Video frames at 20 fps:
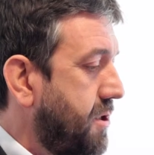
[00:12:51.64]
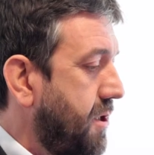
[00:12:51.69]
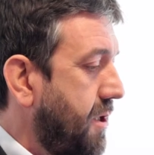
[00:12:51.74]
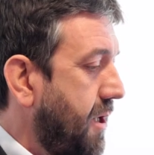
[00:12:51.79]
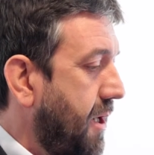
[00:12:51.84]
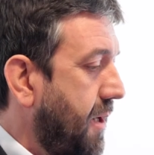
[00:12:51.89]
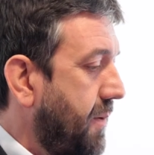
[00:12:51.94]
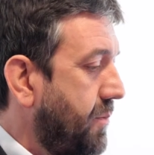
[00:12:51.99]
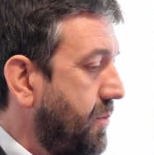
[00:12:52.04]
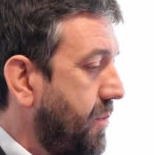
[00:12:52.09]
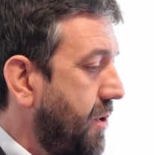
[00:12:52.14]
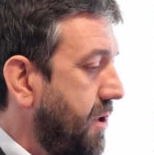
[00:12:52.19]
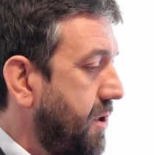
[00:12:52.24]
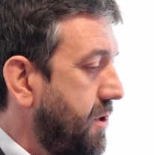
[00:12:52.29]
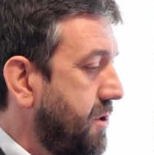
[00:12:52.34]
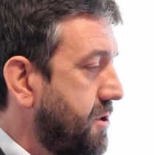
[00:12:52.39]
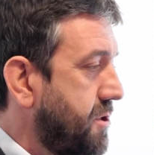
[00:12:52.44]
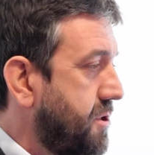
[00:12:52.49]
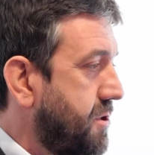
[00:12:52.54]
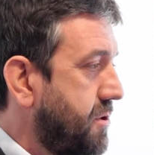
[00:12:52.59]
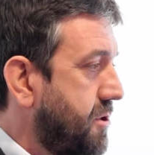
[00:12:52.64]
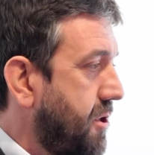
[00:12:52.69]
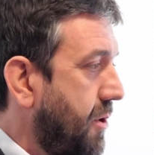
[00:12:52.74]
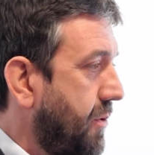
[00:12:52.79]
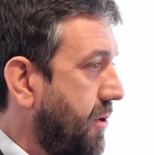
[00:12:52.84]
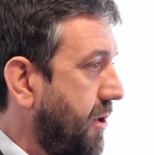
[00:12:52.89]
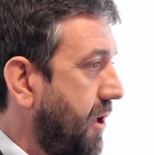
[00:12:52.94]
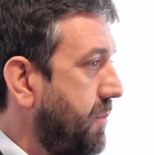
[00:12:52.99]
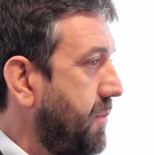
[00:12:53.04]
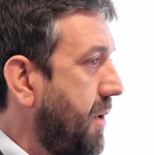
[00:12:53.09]
TM means
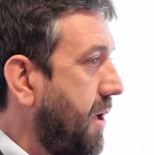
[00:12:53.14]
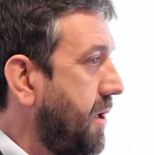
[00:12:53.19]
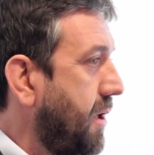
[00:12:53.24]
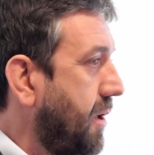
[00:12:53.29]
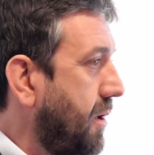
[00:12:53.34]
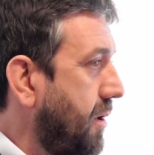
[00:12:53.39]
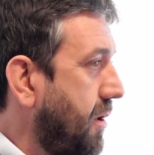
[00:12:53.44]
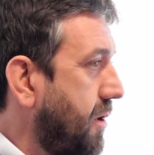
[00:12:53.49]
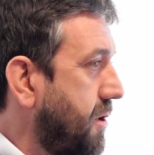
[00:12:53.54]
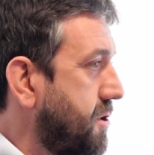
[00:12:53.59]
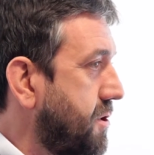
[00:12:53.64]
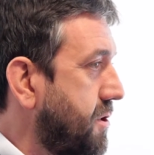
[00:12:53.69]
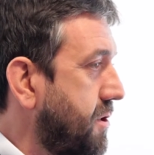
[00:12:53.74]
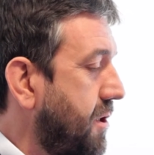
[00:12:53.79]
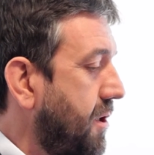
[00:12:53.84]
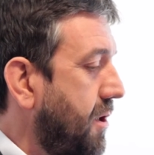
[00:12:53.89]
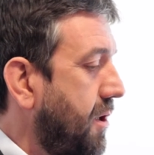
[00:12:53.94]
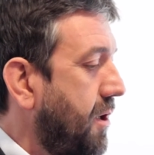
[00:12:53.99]
totally meaningless,